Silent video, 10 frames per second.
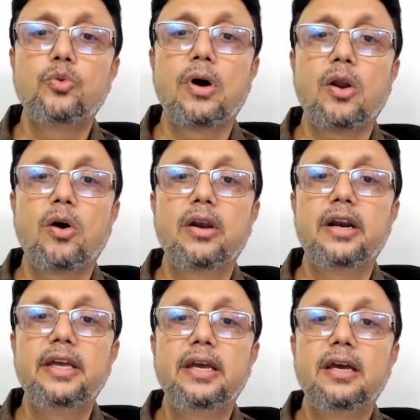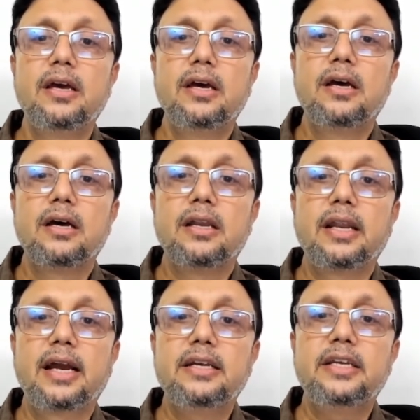Two are already
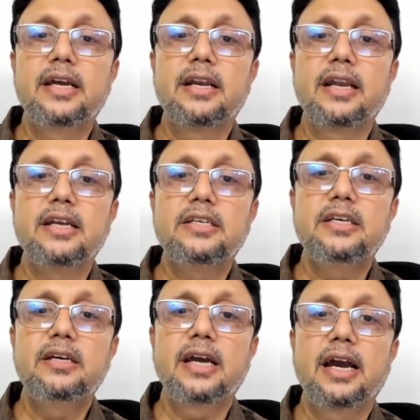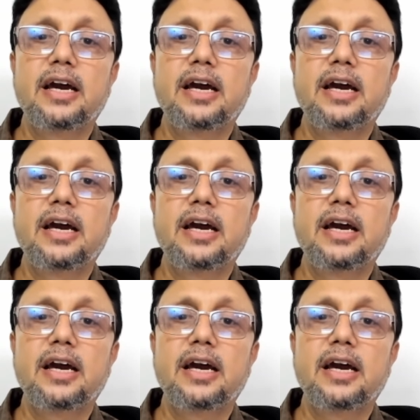90 and 90.